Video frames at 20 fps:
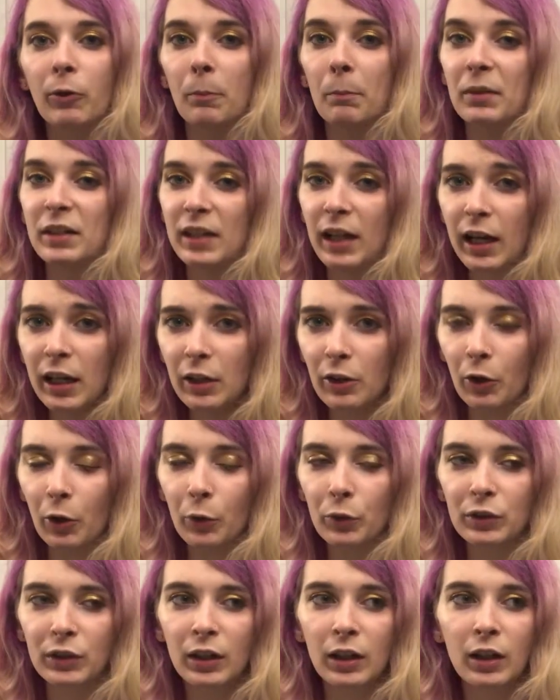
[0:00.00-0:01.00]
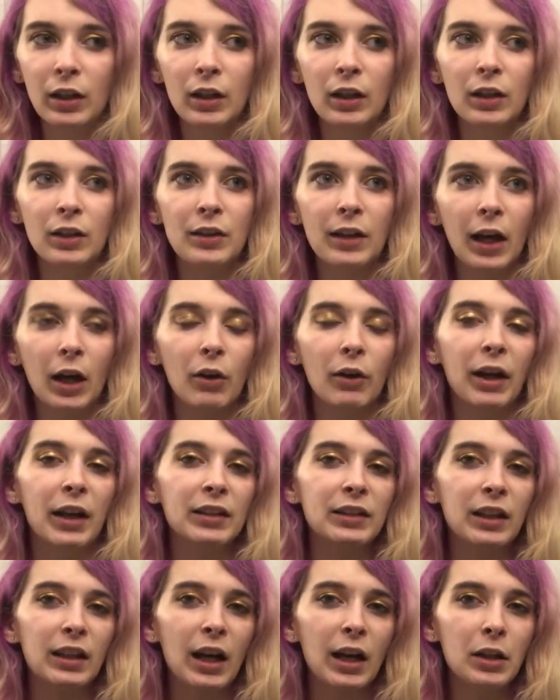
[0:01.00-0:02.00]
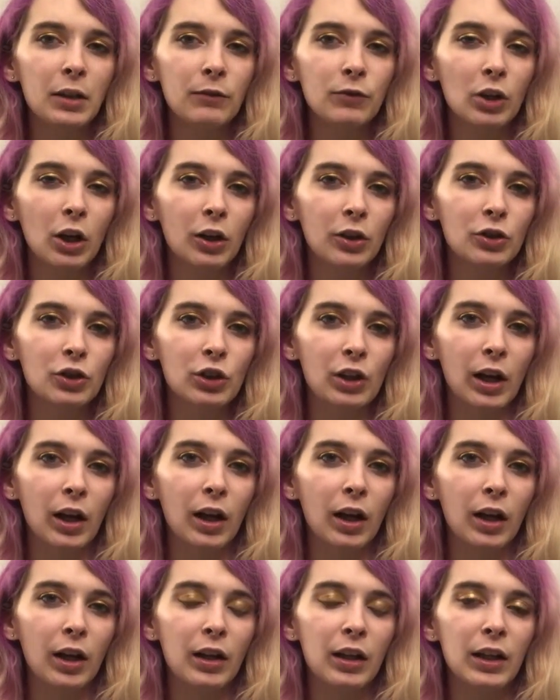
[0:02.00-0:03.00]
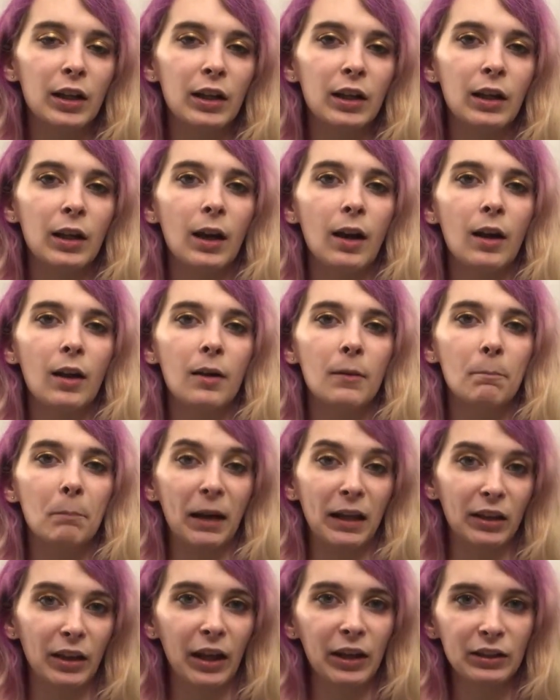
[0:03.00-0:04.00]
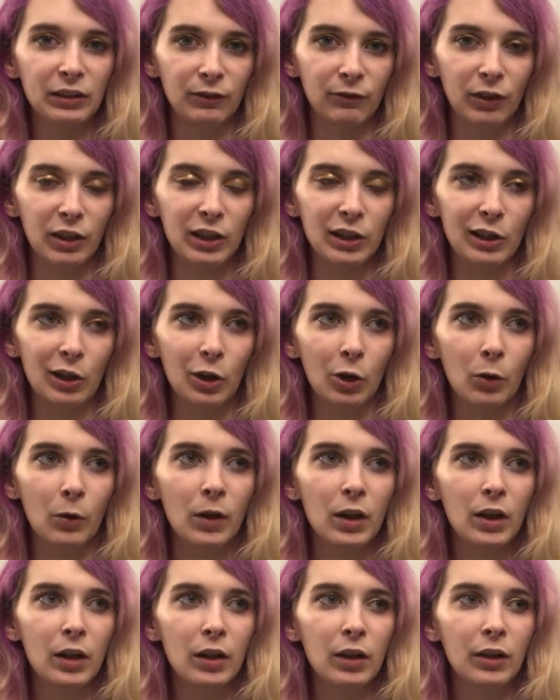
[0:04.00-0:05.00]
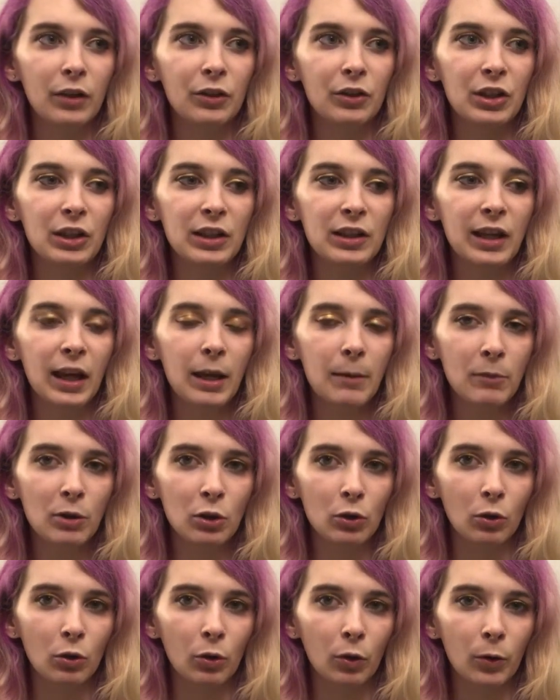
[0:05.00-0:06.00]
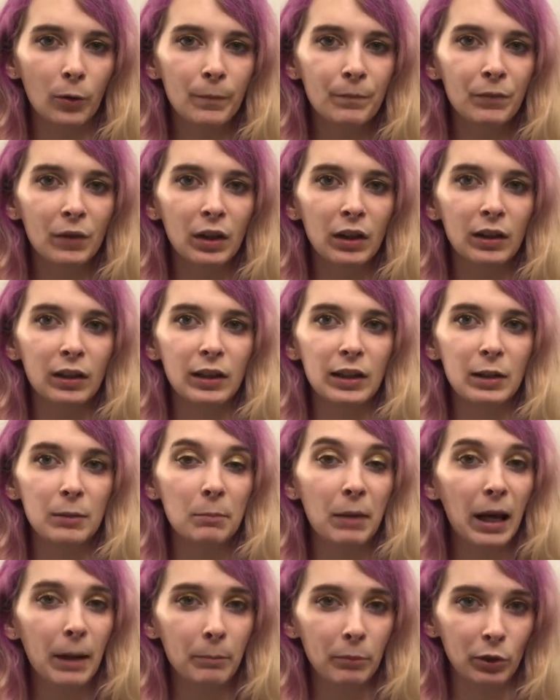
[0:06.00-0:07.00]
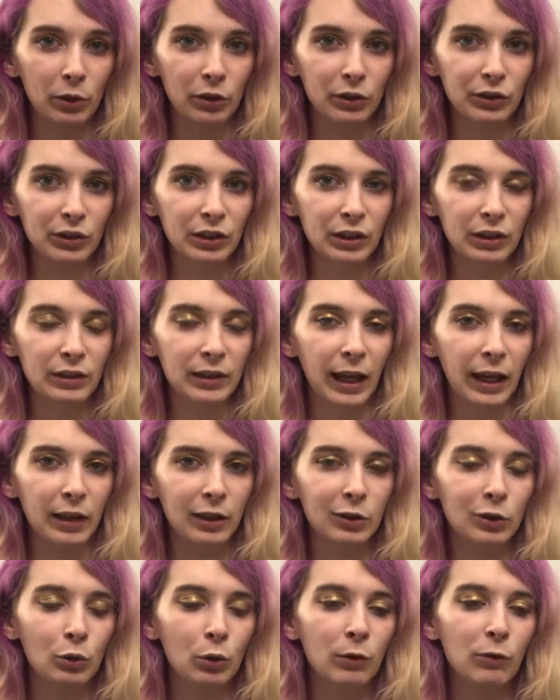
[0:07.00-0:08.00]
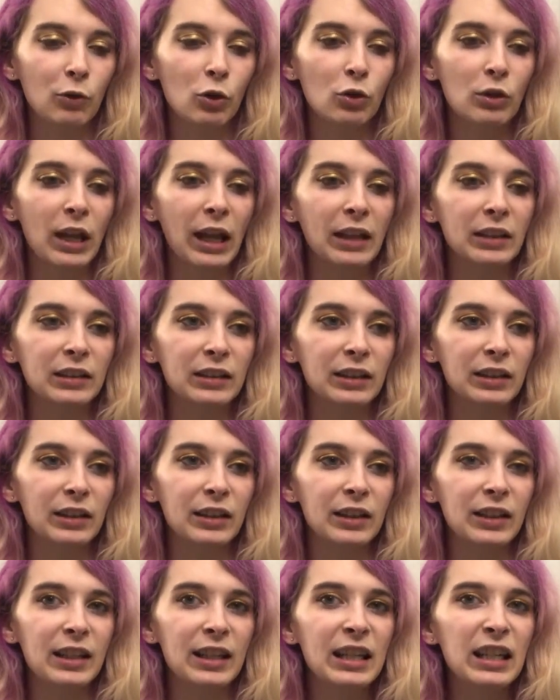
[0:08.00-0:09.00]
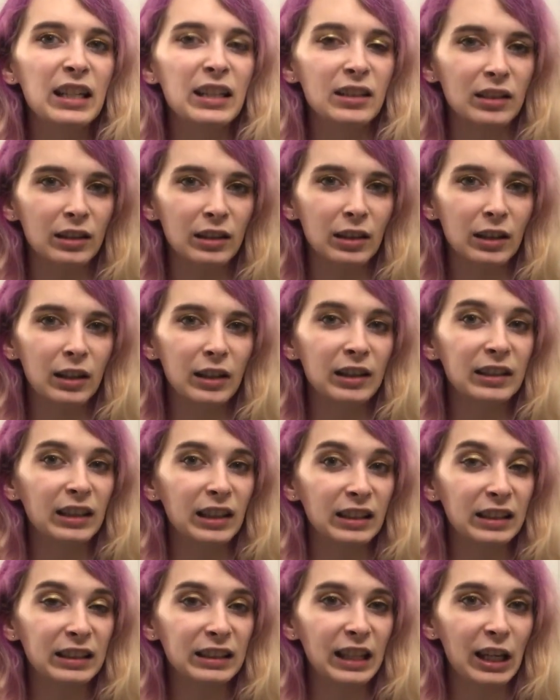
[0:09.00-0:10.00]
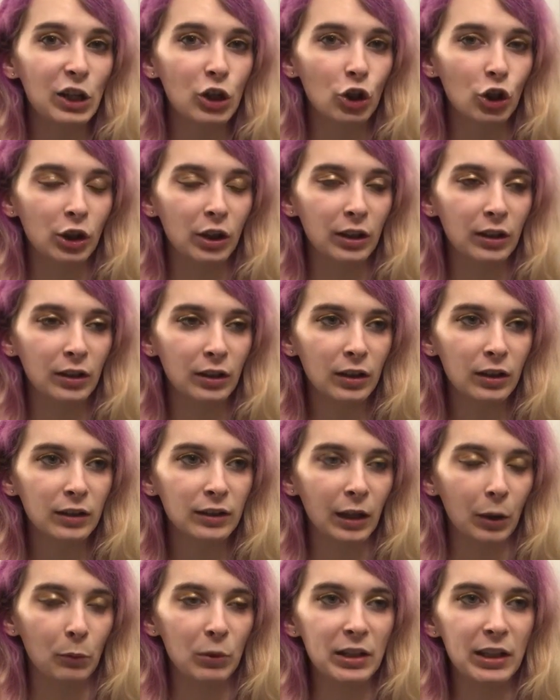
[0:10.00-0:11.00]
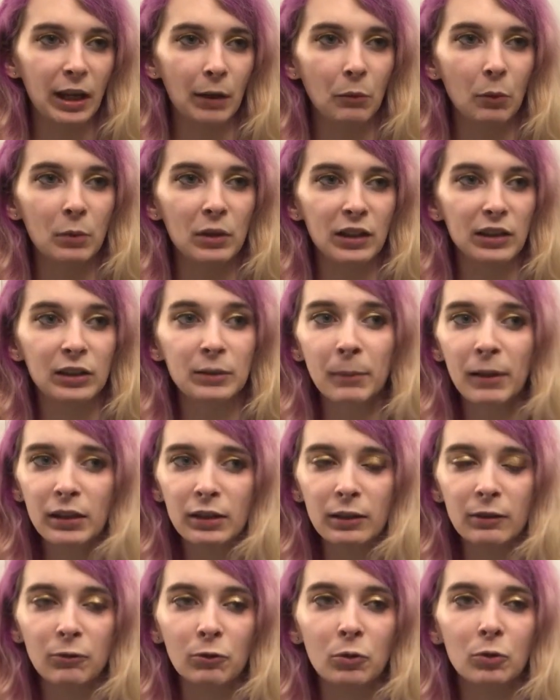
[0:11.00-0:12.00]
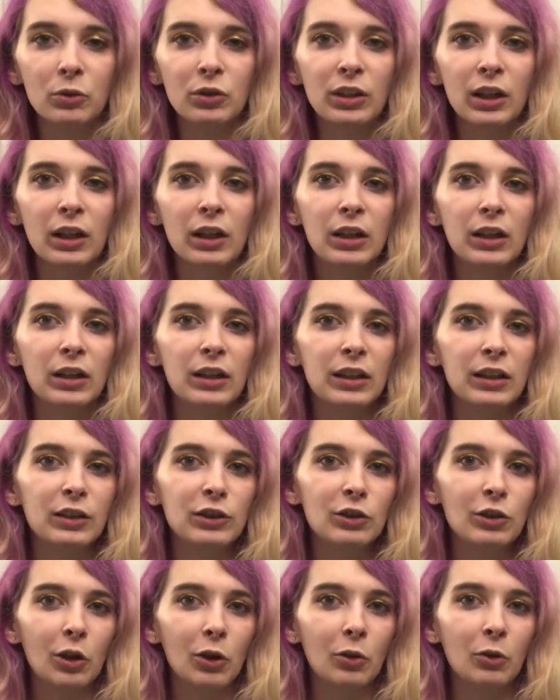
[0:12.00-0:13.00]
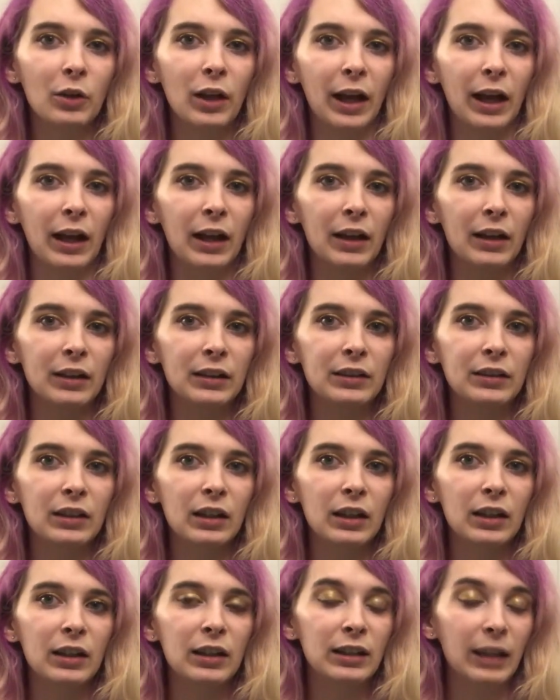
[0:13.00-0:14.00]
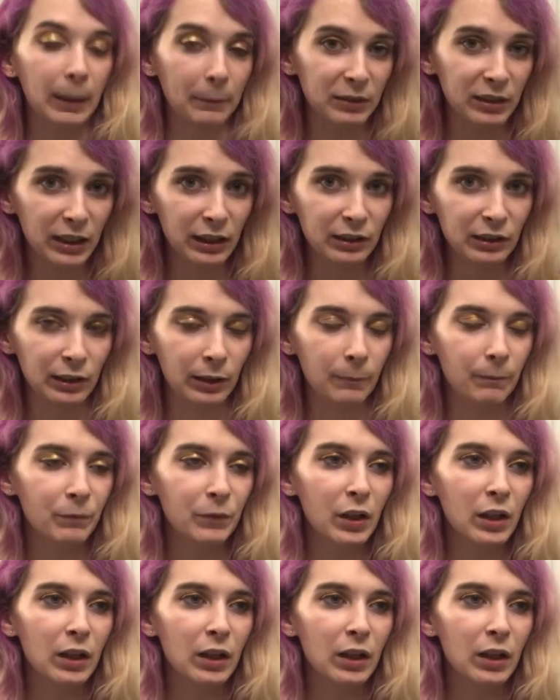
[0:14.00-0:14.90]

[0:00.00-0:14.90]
from potatoes. Now, as I kind of touched on in my last video, the chemical in peppers that sort of creates the heat sensation that we get when we eat spicy foods is known as capsaicin.